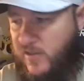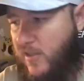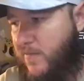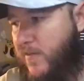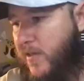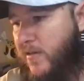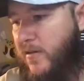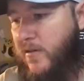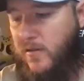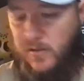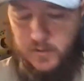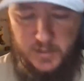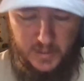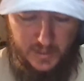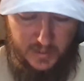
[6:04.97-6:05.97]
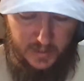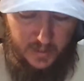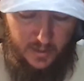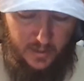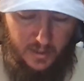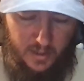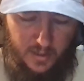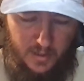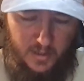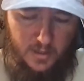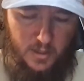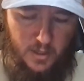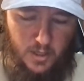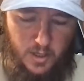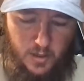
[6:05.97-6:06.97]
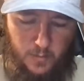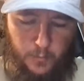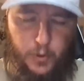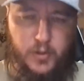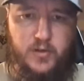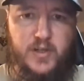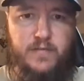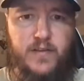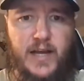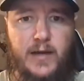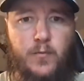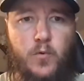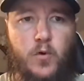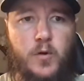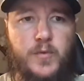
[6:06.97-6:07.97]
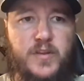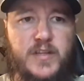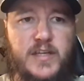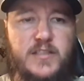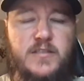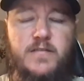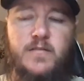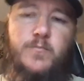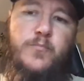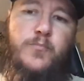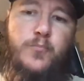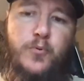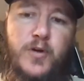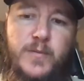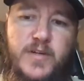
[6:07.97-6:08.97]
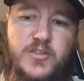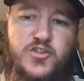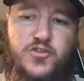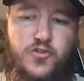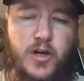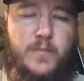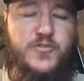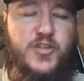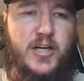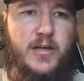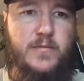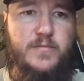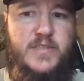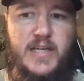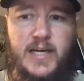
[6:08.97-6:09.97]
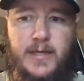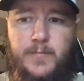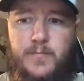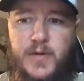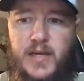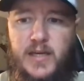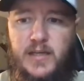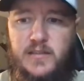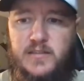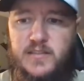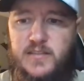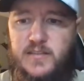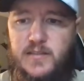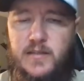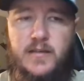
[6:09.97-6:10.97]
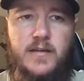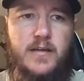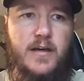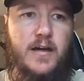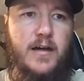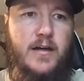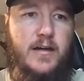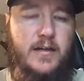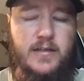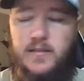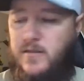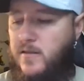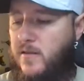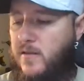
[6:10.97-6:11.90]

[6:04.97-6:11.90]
stuff like the Berkeley flat worm and things that are pretty much drop shot type baits for